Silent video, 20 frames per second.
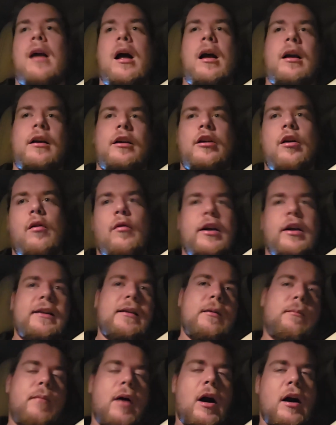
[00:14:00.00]
not going
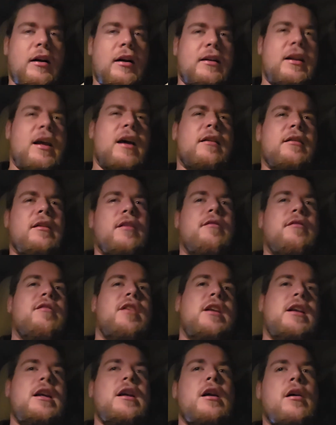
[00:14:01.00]
to bog down the
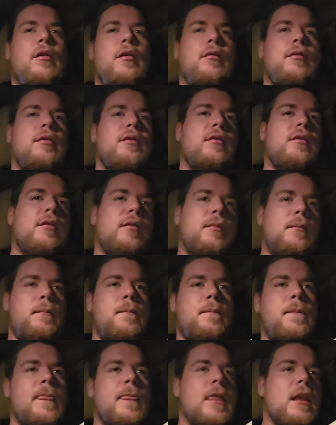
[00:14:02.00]
videos
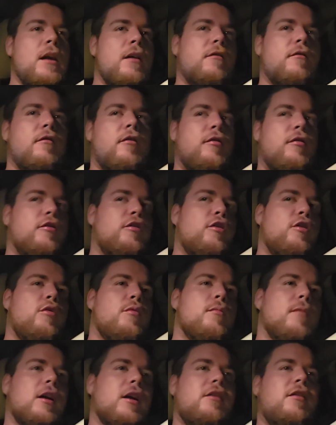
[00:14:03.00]
with
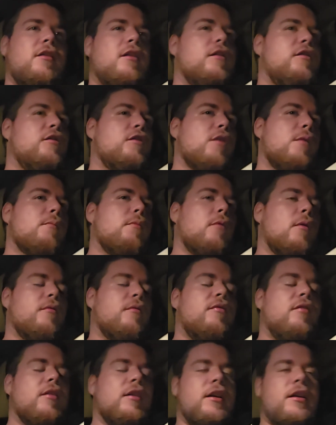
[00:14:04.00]
too much of the jump
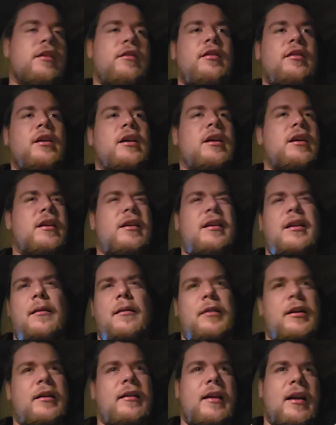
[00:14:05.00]
rope footage.
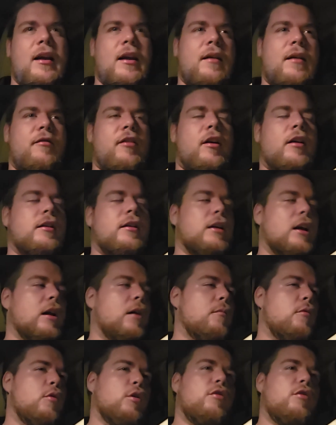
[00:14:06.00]
I mean, today I found to
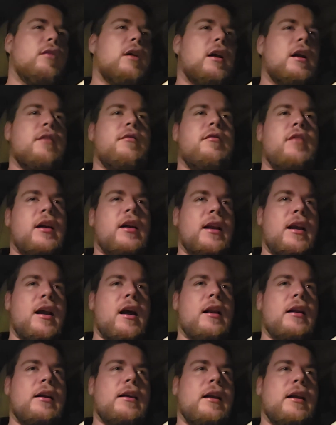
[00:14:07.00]
make a more creative way to
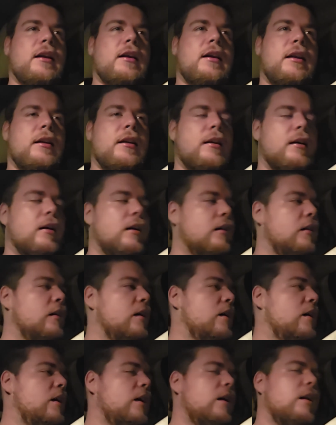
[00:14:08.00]
kind of get it in there
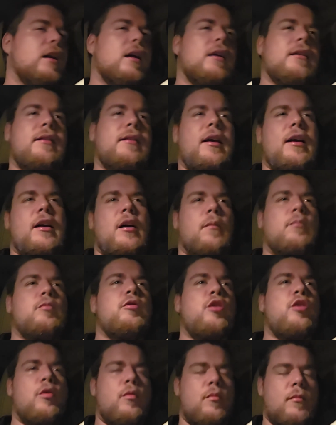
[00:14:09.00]
and not take
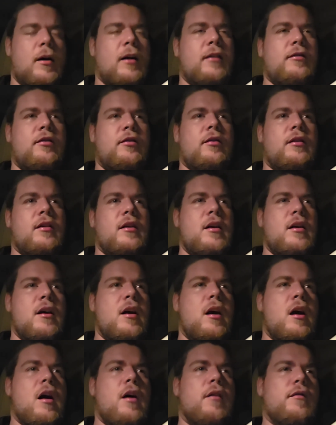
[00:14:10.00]
up too much
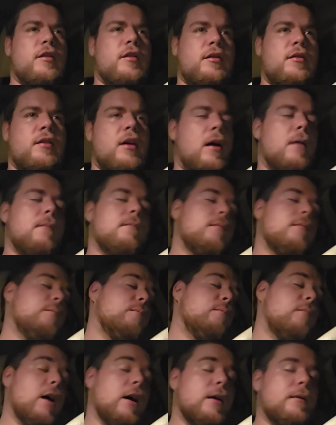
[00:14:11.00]
of your time.
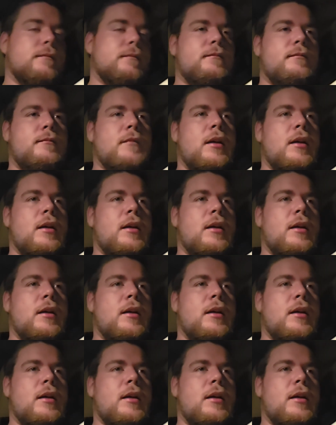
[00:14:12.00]
But